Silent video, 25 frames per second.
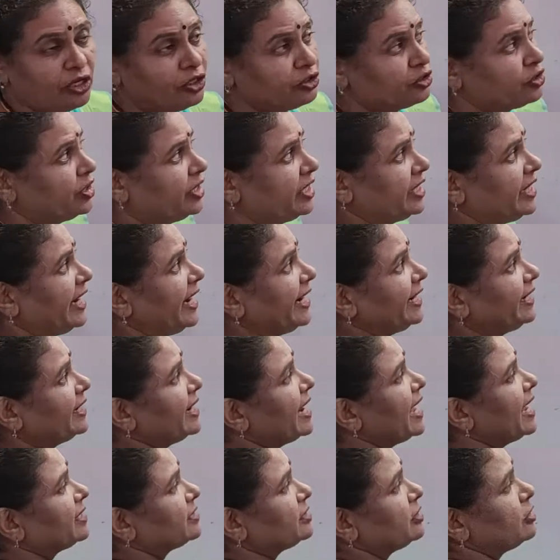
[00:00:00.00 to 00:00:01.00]
So 8
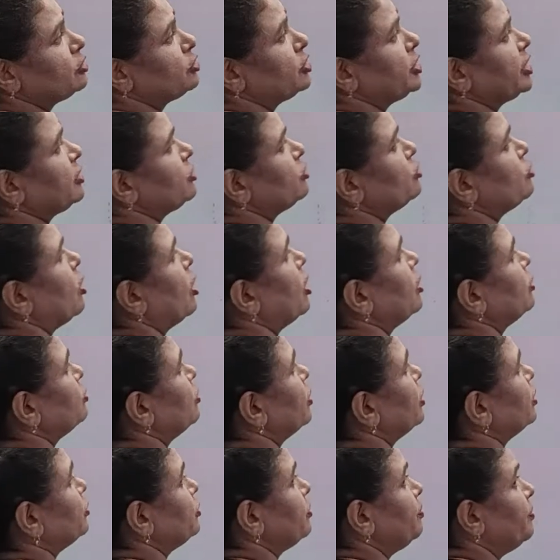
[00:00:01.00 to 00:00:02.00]
lakhs is just not
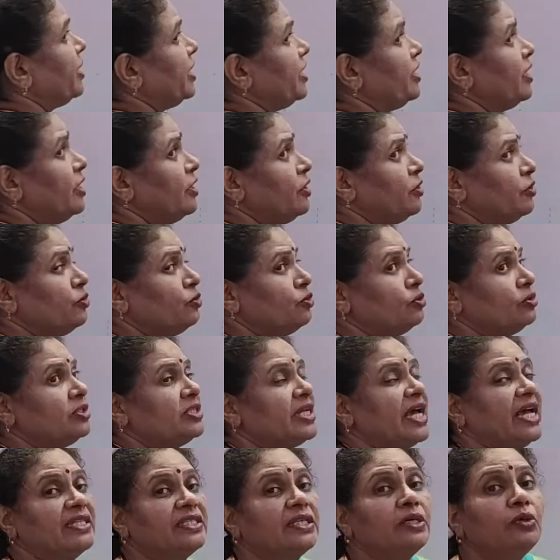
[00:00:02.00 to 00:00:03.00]
going to be
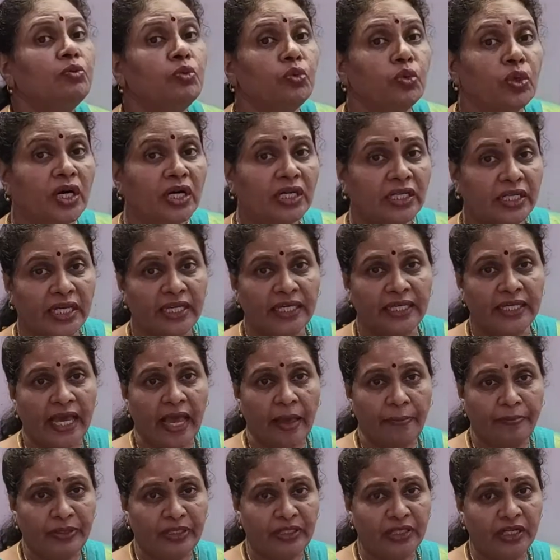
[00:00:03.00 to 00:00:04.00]
used as a working
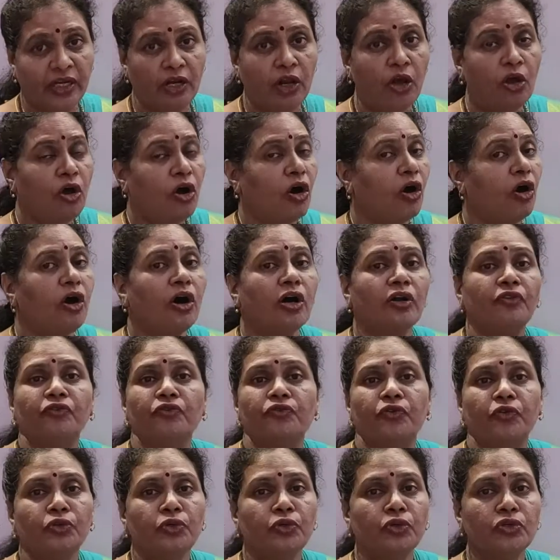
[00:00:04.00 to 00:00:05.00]
capital or
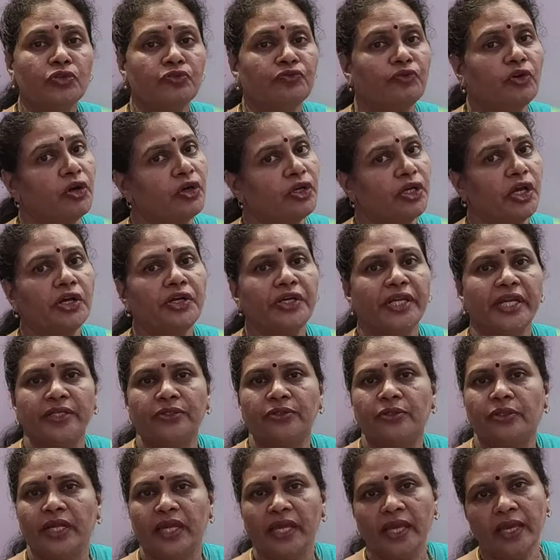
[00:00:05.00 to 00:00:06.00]
used for your
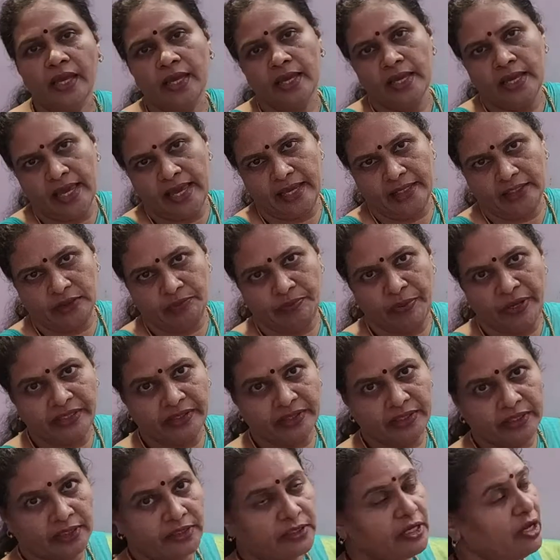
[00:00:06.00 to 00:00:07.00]
day-to-day
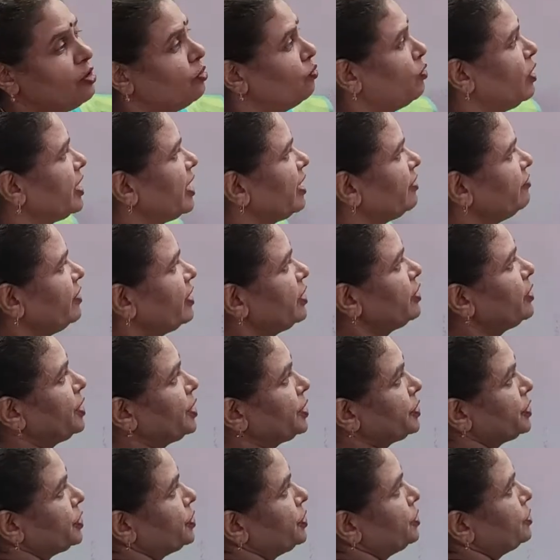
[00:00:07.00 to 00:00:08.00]
expenses. What are we
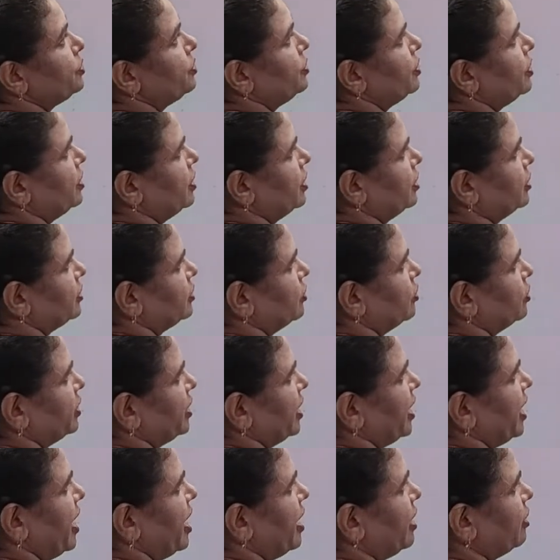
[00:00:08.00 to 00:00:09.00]
going to do? So
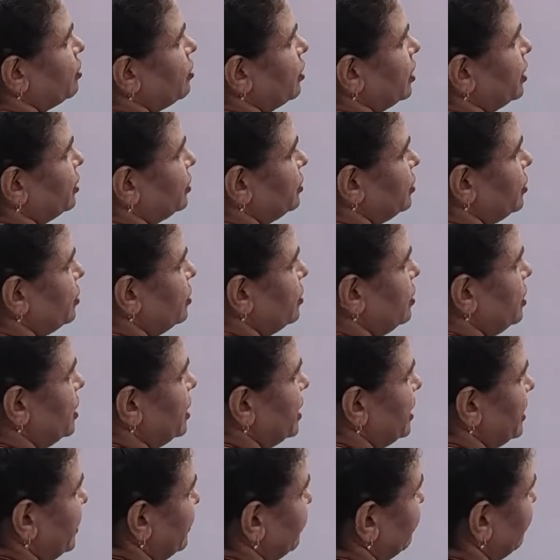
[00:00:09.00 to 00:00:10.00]
they are going to
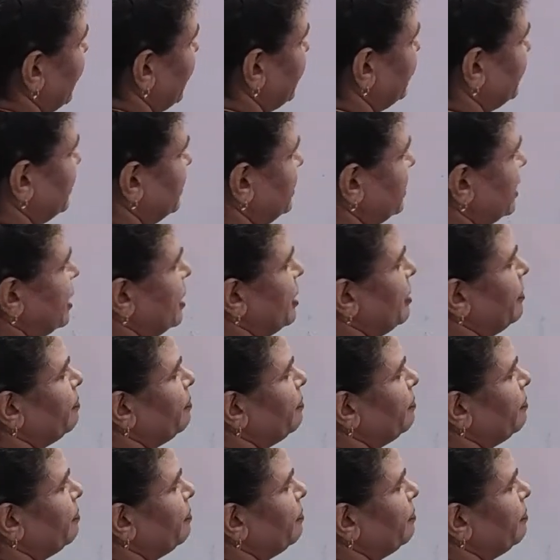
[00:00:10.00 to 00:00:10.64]
divide it.